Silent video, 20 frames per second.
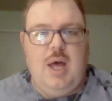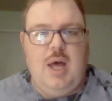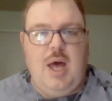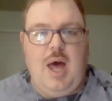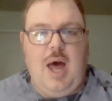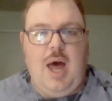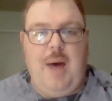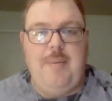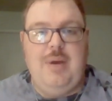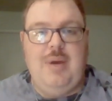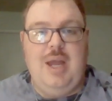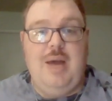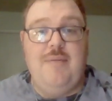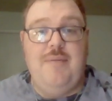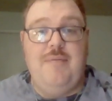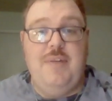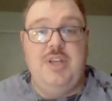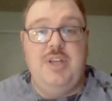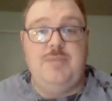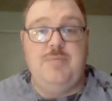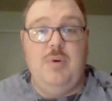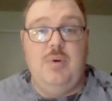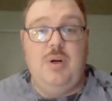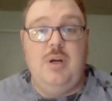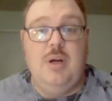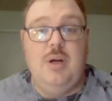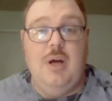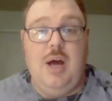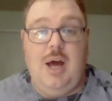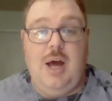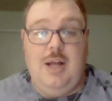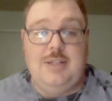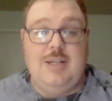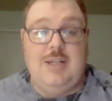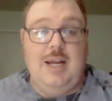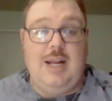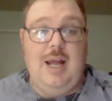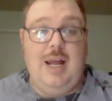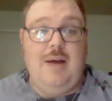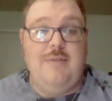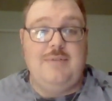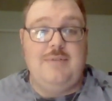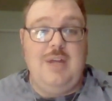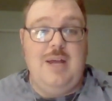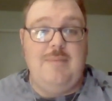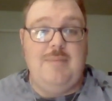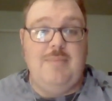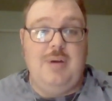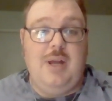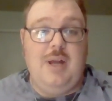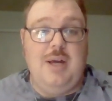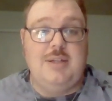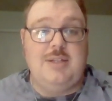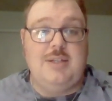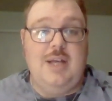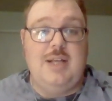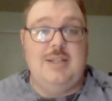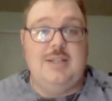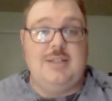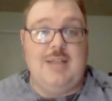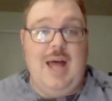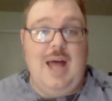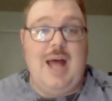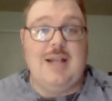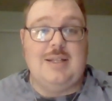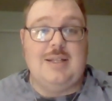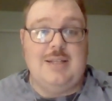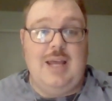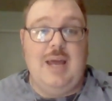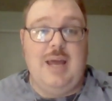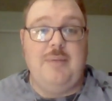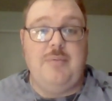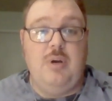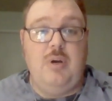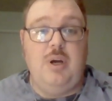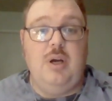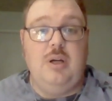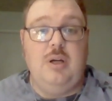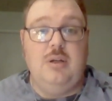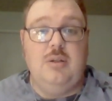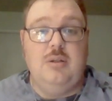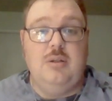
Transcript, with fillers: I'm going to give this book a 10 out of 10 because it's that damn good.